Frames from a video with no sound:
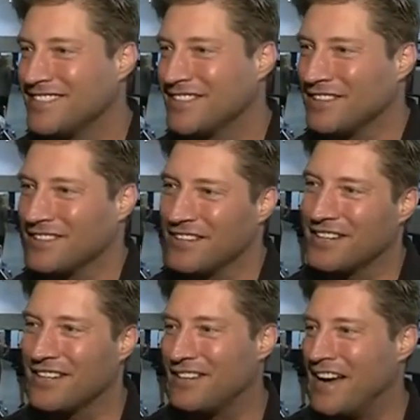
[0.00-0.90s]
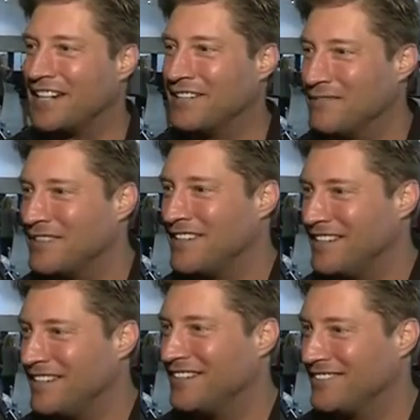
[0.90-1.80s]
just a little little interaction with
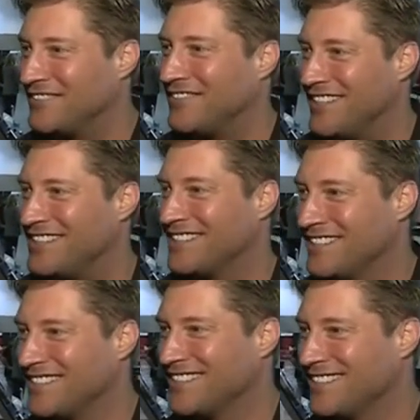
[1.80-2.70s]
the uh, with the fans.